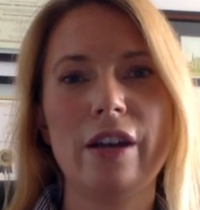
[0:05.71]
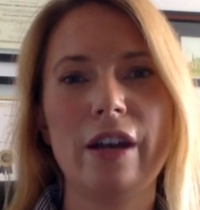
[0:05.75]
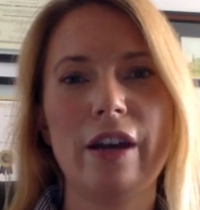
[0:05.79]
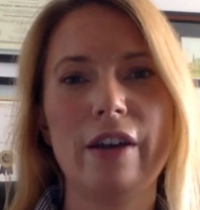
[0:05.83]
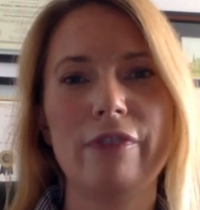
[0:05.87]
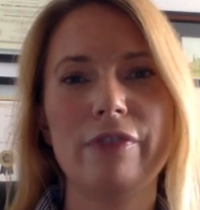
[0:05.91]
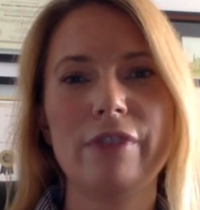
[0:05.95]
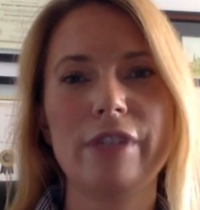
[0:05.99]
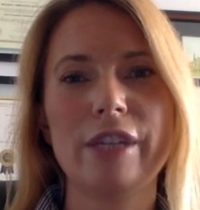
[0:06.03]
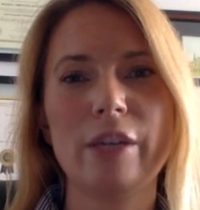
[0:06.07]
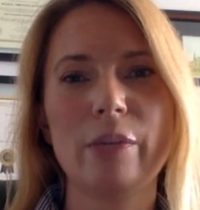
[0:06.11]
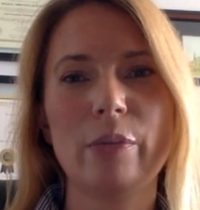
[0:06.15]

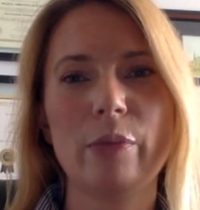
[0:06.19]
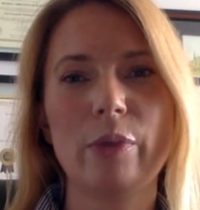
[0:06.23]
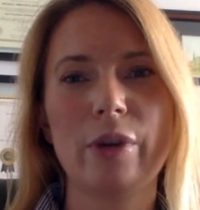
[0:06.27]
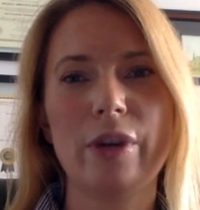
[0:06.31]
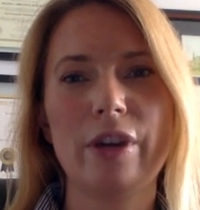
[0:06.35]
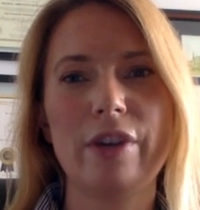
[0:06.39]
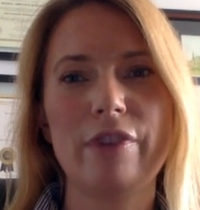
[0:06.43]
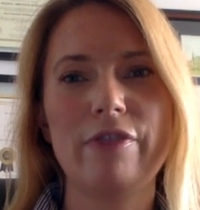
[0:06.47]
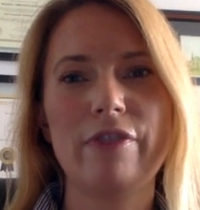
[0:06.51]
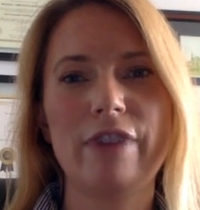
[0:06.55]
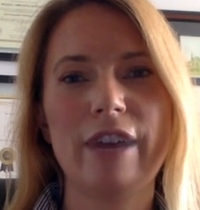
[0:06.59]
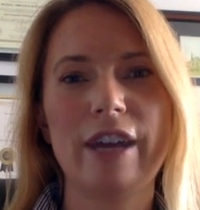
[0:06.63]
of Tick Borne
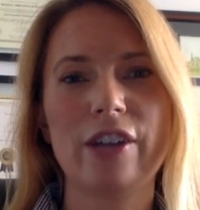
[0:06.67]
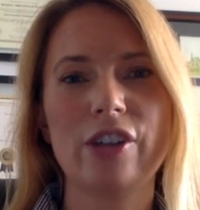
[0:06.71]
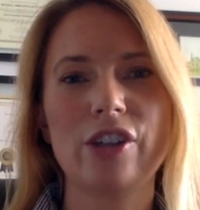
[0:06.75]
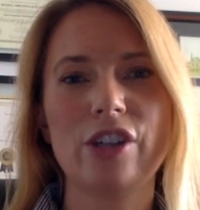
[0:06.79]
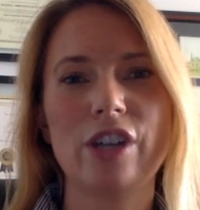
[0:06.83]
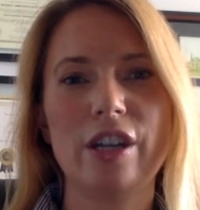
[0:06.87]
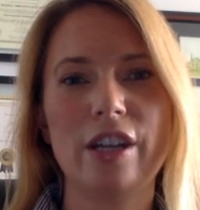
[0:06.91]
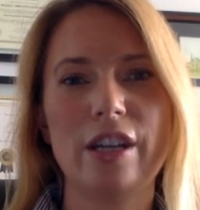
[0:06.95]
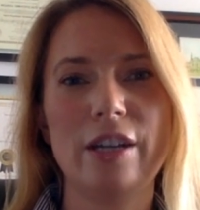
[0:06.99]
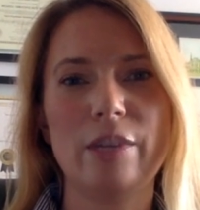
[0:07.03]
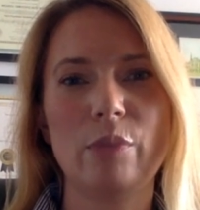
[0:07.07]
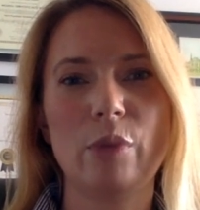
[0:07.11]
Infection
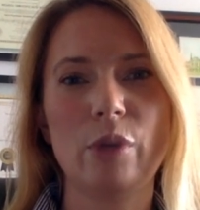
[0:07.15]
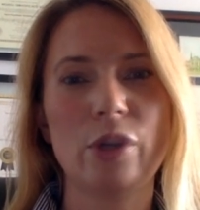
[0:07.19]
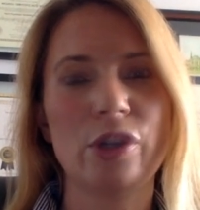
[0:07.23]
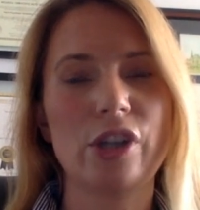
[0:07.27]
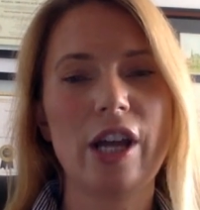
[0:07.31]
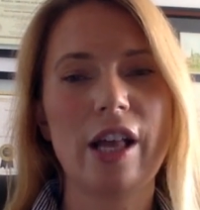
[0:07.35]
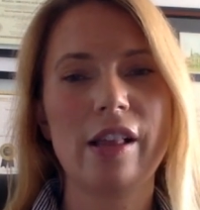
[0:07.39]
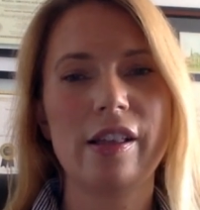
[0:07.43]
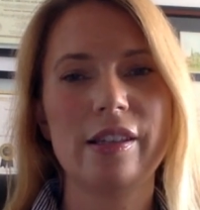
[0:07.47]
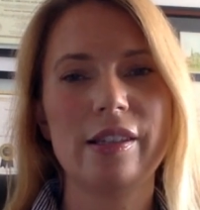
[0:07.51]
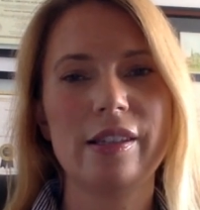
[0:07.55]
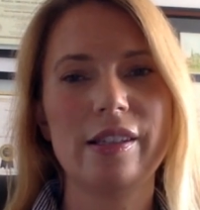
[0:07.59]
in
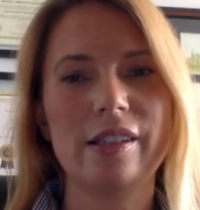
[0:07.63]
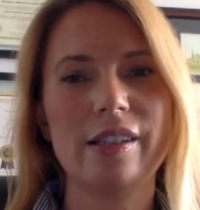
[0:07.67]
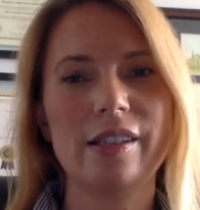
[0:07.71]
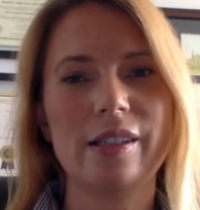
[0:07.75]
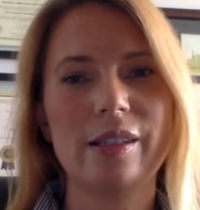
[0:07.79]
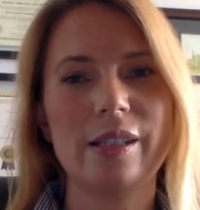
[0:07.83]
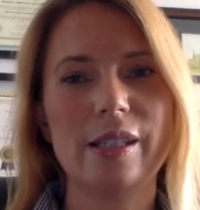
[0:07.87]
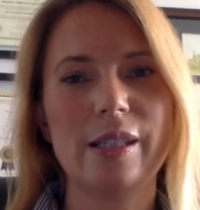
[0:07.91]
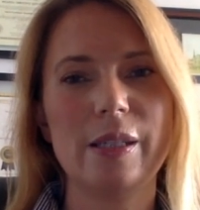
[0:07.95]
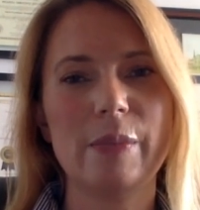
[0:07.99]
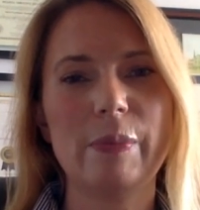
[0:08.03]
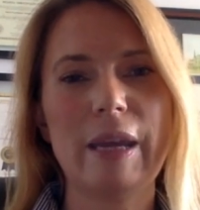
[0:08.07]
Morgellons
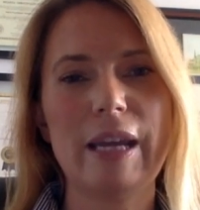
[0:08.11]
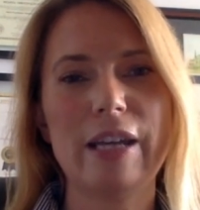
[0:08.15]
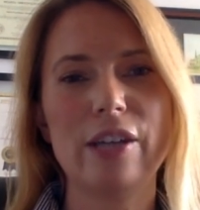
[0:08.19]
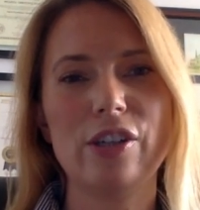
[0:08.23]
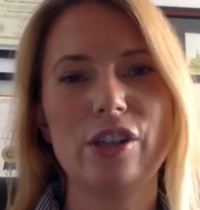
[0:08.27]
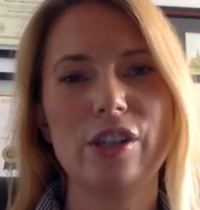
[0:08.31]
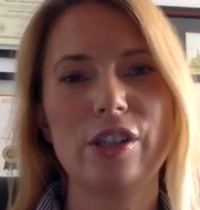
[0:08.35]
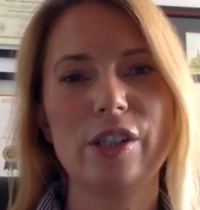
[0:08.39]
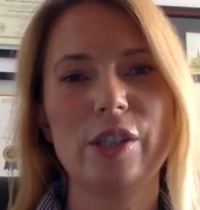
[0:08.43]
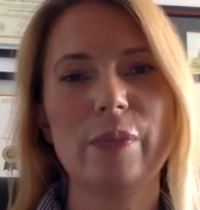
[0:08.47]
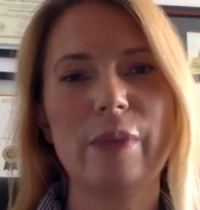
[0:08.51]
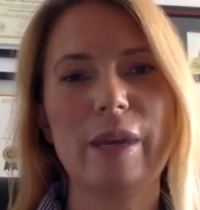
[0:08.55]
Disease
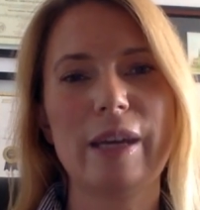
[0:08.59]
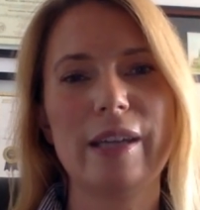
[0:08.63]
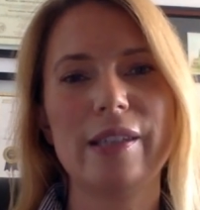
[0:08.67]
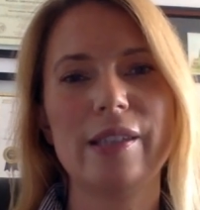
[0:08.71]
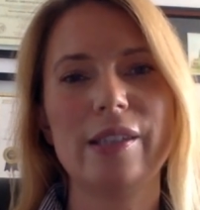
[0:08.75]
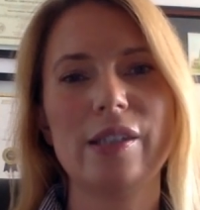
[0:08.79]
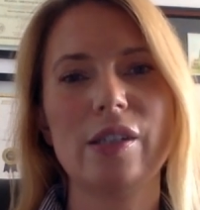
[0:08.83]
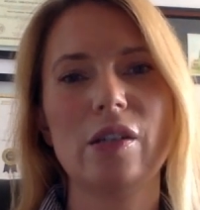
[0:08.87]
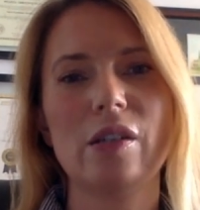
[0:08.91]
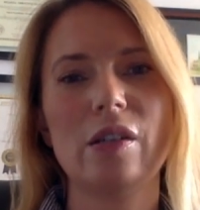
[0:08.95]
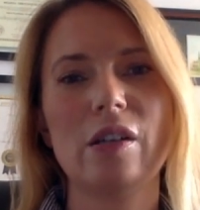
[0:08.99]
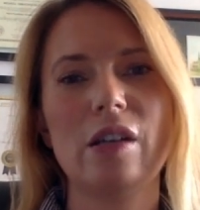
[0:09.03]
Patients by
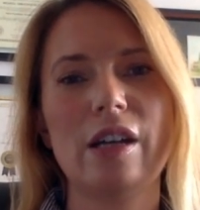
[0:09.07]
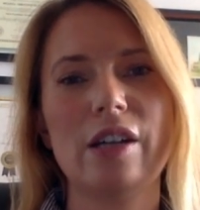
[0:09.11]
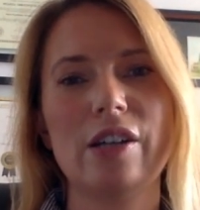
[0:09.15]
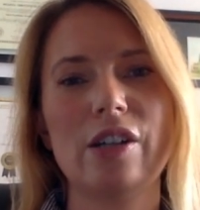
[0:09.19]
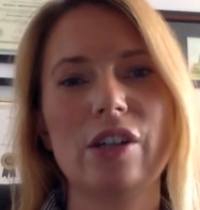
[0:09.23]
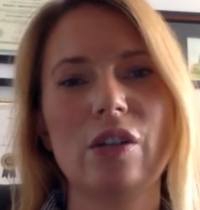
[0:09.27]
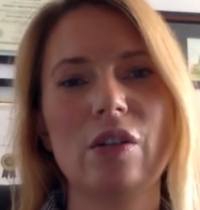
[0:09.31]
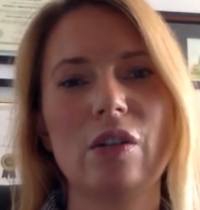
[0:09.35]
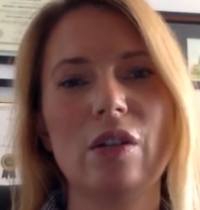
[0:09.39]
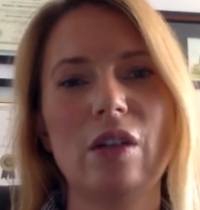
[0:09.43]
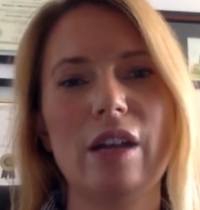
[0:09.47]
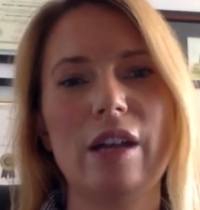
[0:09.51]

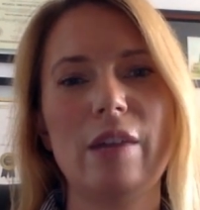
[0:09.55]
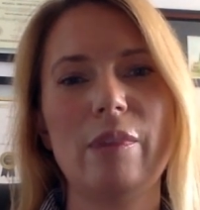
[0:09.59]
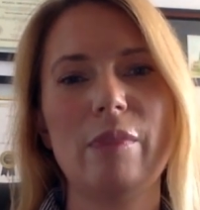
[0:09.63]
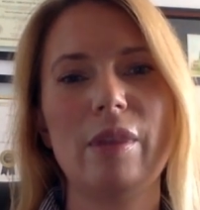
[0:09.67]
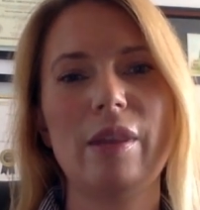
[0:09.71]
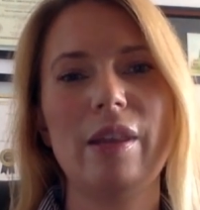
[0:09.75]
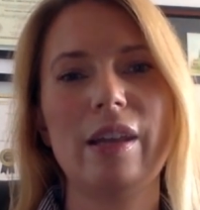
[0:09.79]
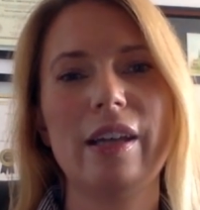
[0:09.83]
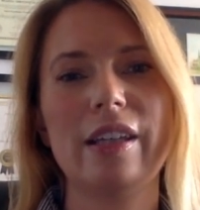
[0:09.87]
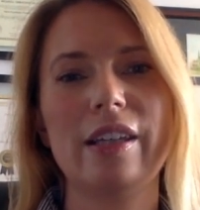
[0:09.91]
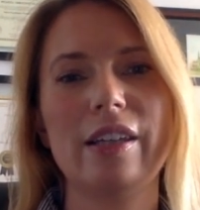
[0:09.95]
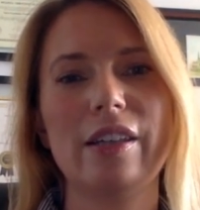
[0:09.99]
Serological and
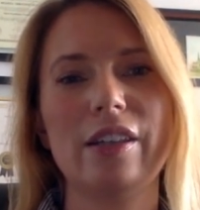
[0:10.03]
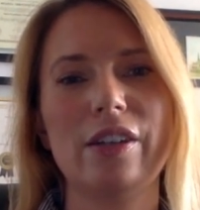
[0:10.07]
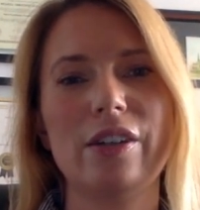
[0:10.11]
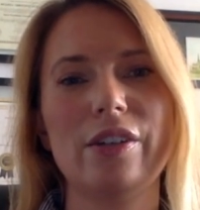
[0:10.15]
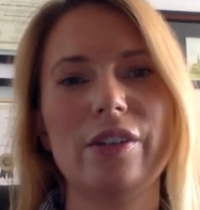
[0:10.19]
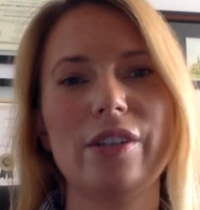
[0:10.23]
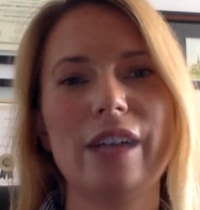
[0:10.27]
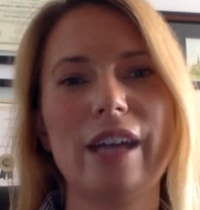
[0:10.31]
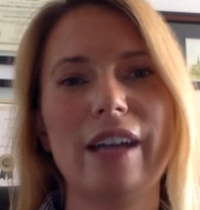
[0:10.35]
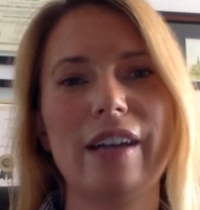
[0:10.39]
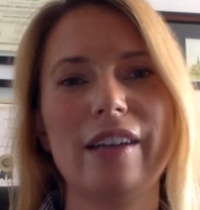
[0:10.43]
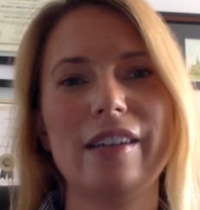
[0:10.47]
Molecular
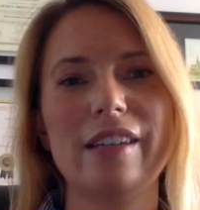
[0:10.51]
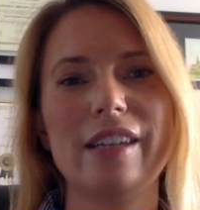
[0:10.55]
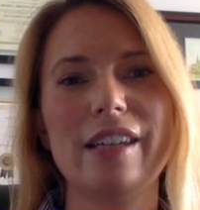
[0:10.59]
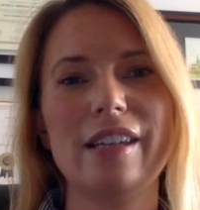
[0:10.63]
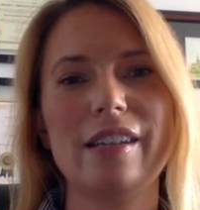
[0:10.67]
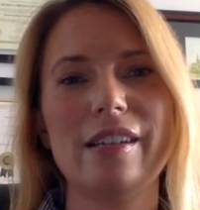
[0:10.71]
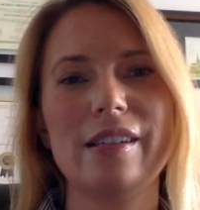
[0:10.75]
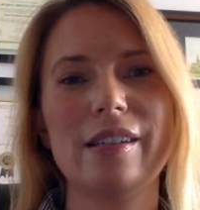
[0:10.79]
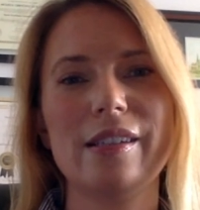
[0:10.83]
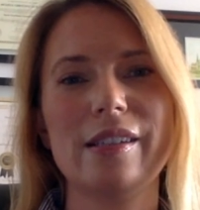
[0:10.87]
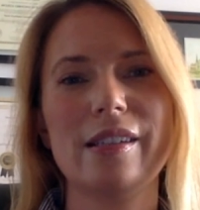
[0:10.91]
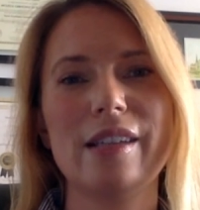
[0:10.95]

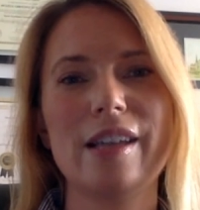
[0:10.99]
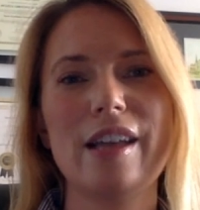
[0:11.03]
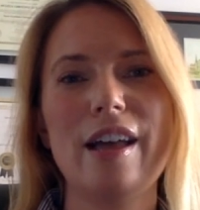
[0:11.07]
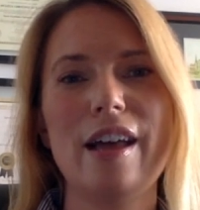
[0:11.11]
Techniques